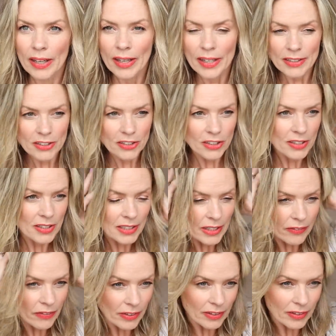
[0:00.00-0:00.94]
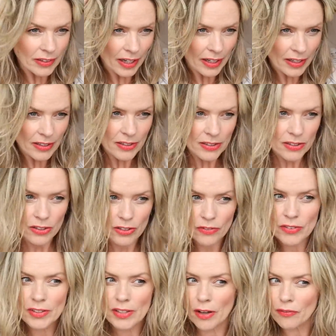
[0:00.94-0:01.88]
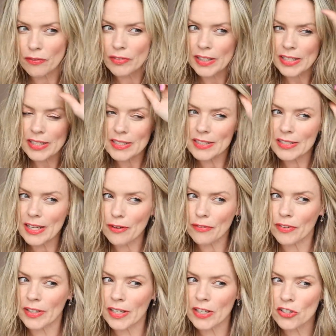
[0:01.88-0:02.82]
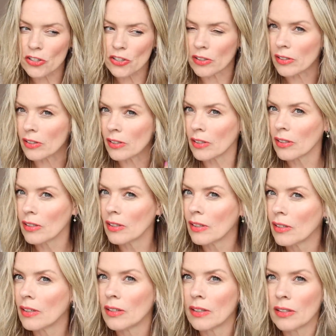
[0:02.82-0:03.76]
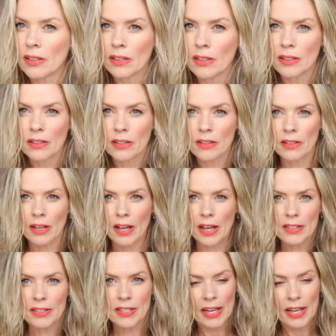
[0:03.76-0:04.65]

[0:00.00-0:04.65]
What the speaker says: it's just given that sort of lovely definition and